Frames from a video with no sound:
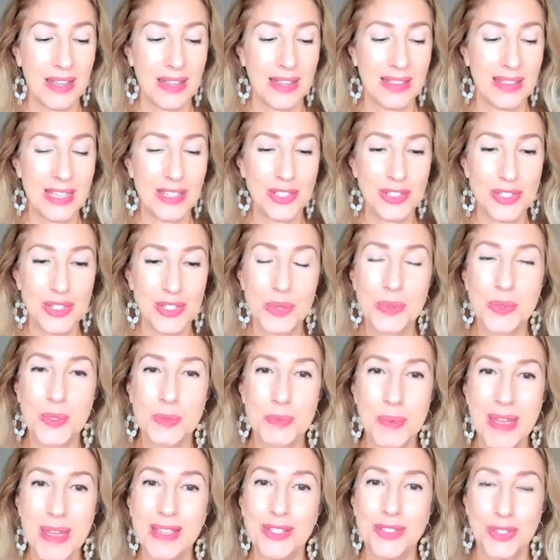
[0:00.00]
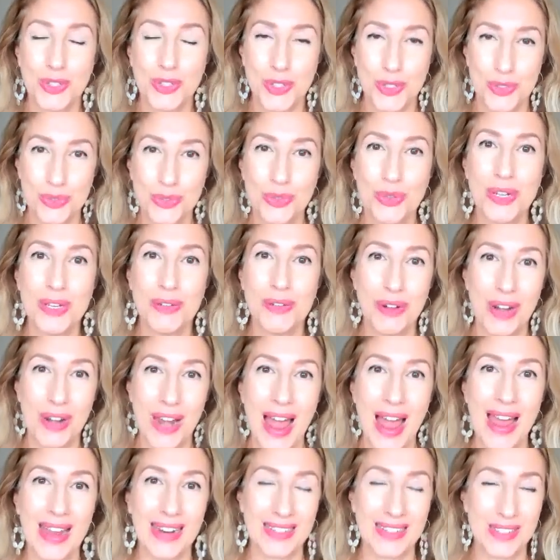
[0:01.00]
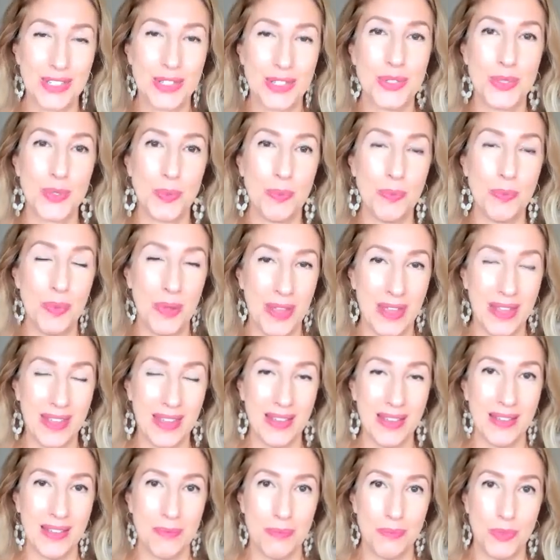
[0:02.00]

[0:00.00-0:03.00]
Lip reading: there's no space to truly relax and just be.